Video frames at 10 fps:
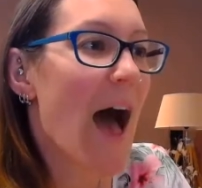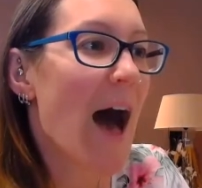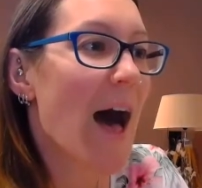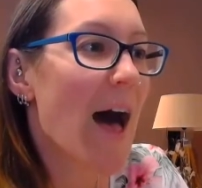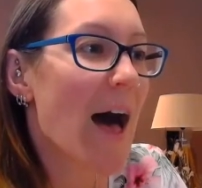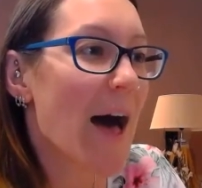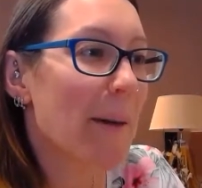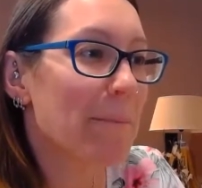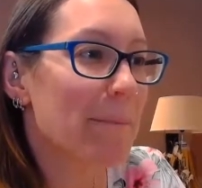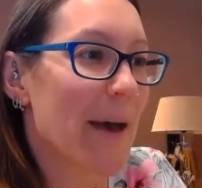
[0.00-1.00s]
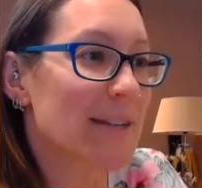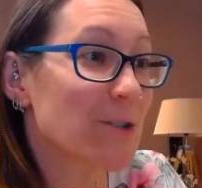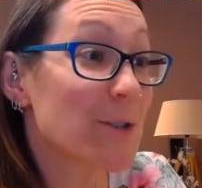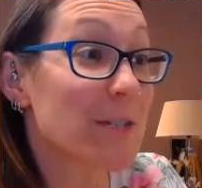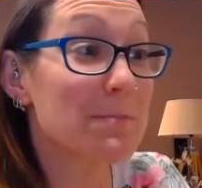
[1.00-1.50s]
Esther
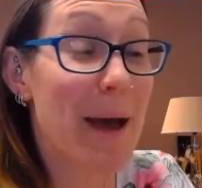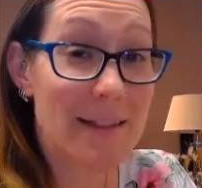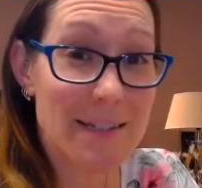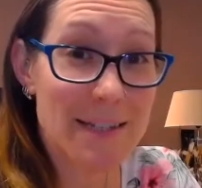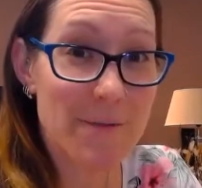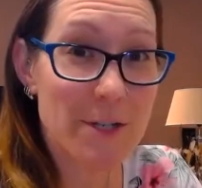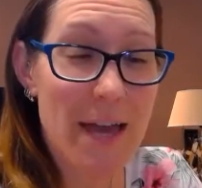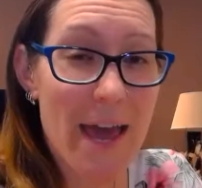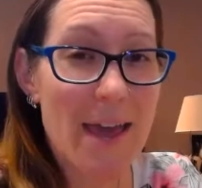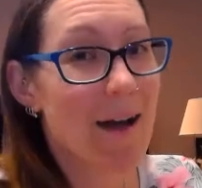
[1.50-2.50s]
uses Balance every day.